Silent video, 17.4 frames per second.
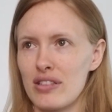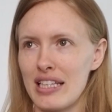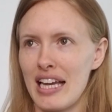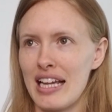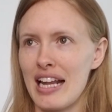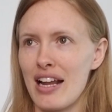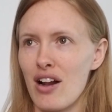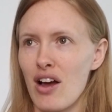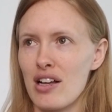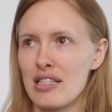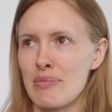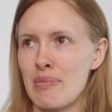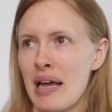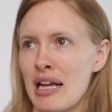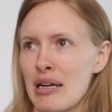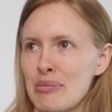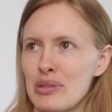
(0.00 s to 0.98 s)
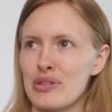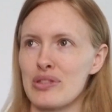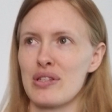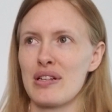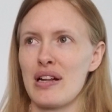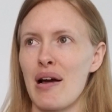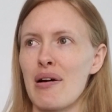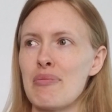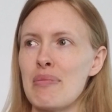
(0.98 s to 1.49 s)
Dan had awesome animals, so
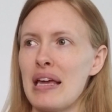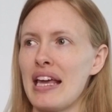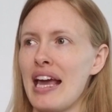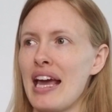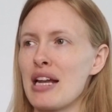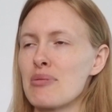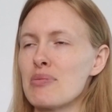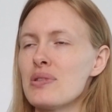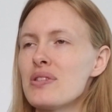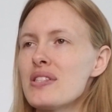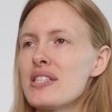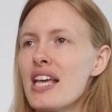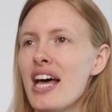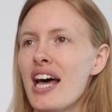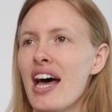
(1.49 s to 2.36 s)
now I make animals.